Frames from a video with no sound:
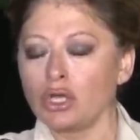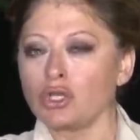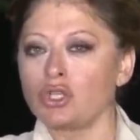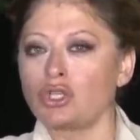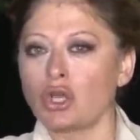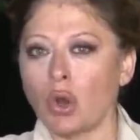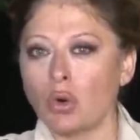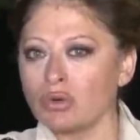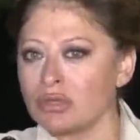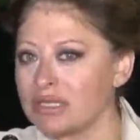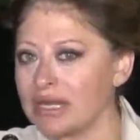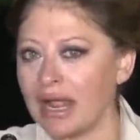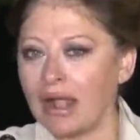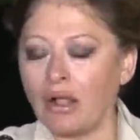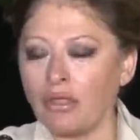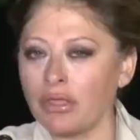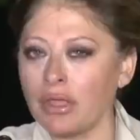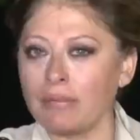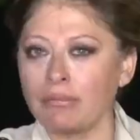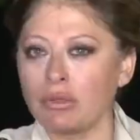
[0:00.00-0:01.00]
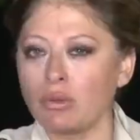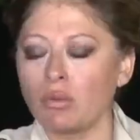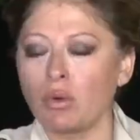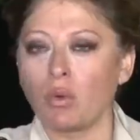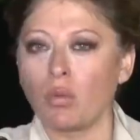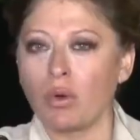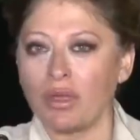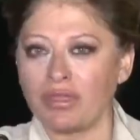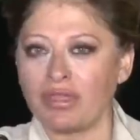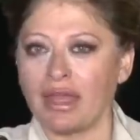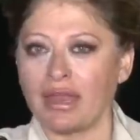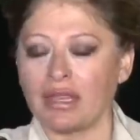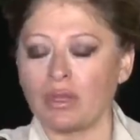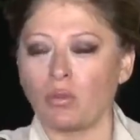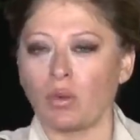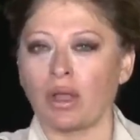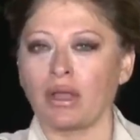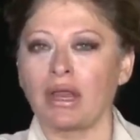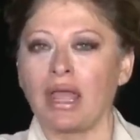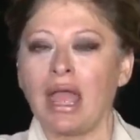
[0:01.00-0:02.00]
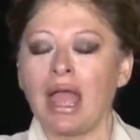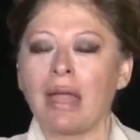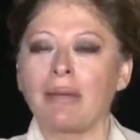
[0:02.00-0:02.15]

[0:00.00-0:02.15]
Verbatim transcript: Don't tell them you were with anyone.